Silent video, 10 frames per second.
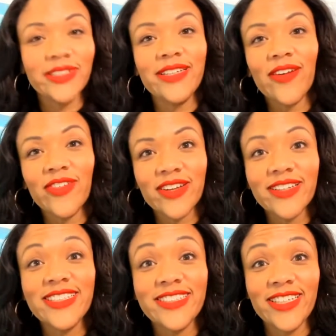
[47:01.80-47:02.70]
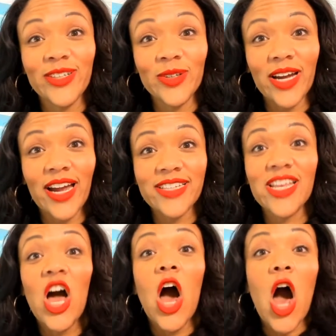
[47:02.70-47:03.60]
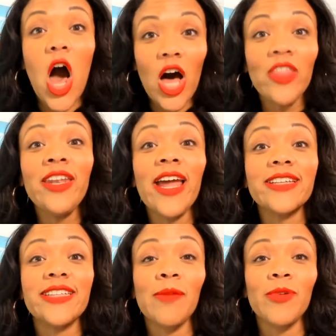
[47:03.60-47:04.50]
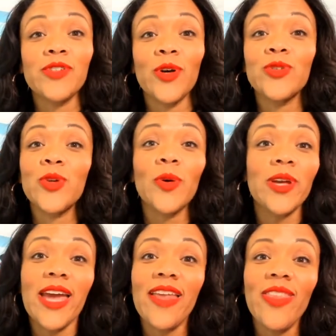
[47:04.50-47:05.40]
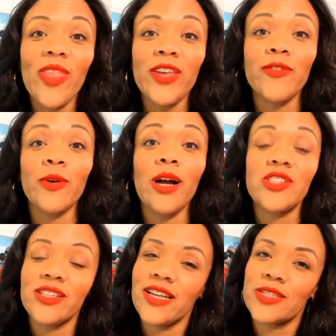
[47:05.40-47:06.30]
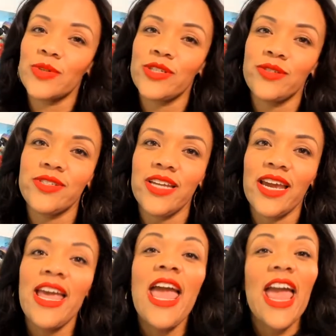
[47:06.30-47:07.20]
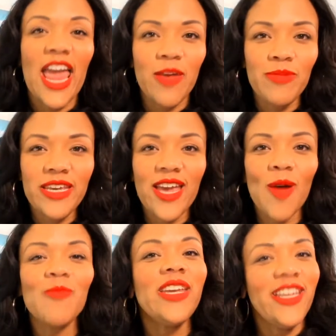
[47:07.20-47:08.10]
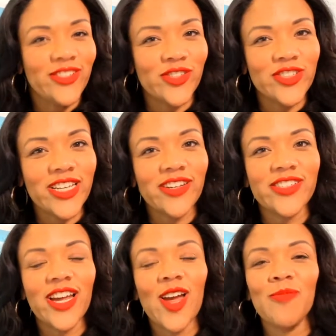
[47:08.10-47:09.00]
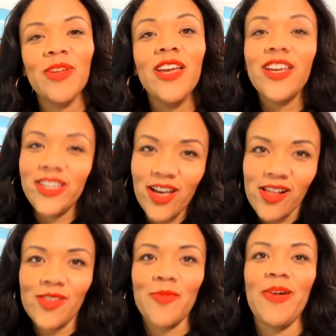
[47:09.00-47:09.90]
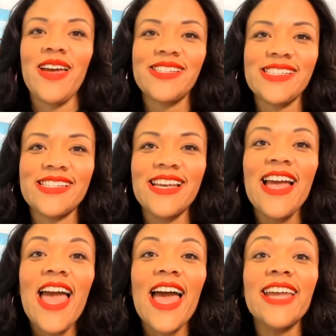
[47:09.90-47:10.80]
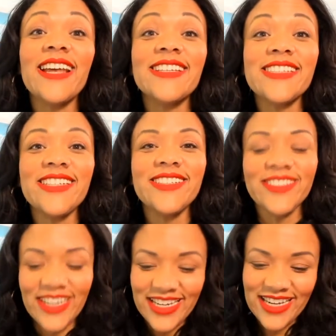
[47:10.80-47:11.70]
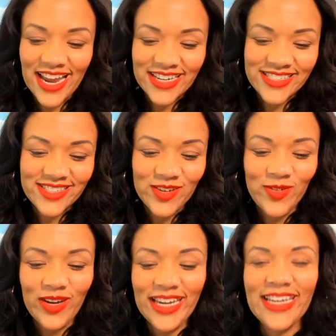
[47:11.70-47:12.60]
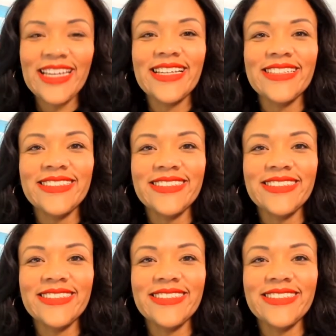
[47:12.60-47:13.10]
to definitely seeing you guys on the next episode. So again, thank you for watching. Next week, Tuesday, 8 p.m. Eastern Standard Time. Y'all are the best. And I'll see you next week.